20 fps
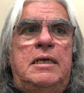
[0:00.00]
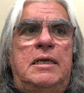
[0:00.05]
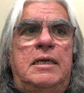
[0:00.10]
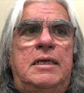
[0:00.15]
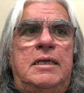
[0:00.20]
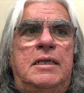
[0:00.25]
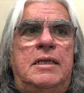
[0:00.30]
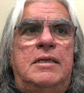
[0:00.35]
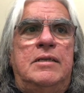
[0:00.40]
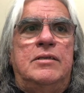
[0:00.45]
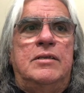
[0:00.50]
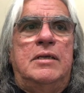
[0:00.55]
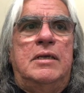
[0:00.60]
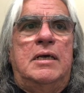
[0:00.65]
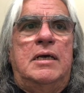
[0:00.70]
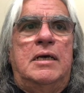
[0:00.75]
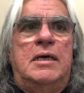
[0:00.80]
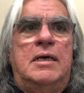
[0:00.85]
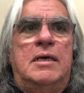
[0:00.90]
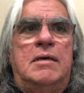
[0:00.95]
in
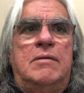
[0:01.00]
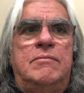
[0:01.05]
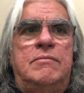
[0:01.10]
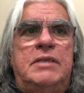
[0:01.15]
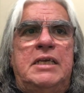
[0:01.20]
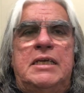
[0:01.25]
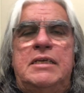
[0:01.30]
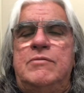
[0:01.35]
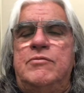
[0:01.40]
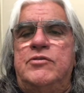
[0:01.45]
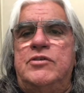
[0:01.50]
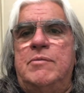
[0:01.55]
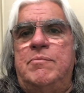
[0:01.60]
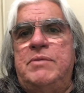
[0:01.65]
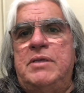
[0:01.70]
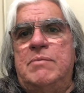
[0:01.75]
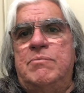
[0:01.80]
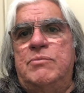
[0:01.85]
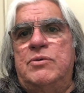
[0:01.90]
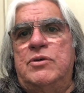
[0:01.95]
the end of
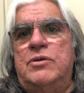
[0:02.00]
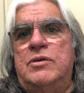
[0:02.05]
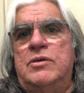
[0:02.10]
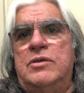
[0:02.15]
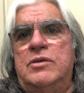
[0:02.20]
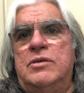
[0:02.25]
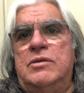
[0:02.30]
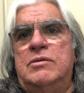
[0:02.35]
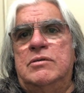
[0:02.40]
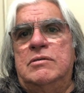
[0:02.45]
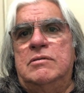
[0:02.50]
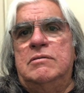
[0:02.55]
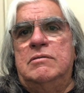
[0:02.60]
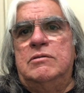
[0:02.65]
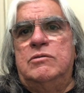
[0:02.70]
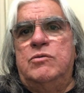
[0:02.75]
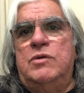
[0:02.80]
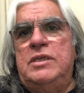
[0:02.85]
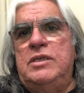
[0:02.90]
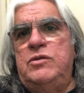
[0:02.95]
September
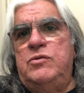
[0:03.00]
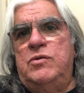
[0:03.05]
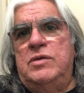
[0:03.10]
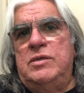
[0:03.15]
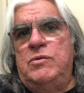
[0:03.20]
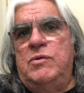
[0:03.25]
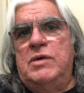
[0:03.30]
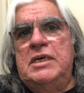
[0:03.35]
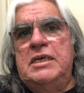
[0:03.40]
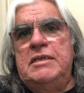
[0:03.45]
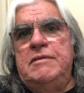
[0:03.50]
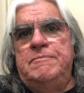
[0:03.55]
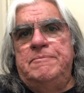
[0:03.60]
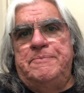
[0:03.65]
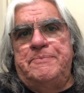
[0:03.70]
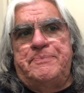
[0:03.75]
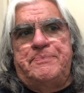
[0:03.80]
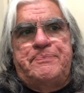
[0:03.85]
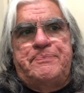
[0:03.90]
2021,